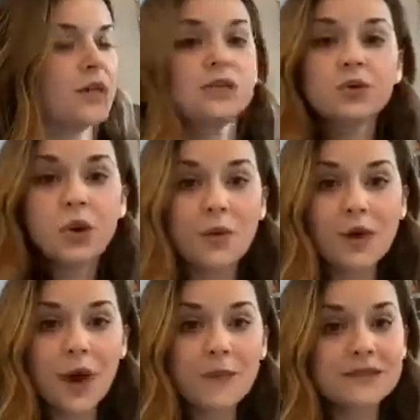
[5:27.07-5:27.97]
He's grown
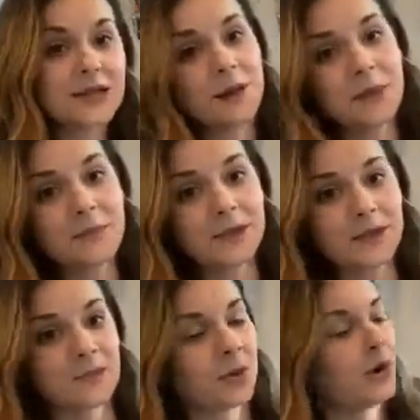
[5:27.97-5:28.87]
up. He's not a baby
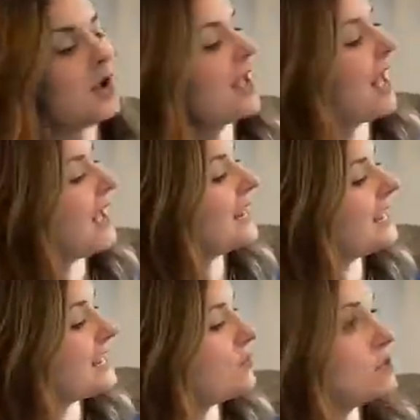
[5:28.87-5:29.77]
anymore. And
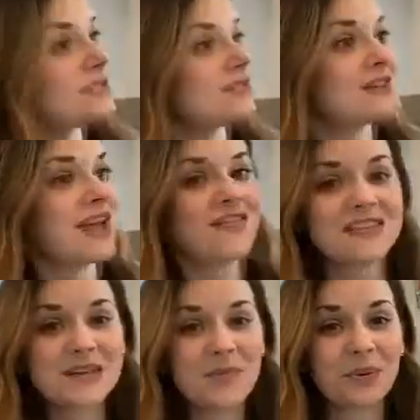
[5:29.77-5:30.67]
he was living at the
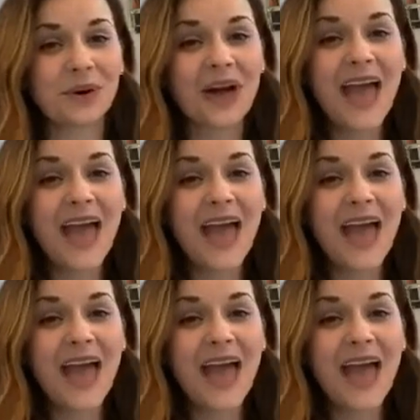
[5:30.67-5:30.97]
temple.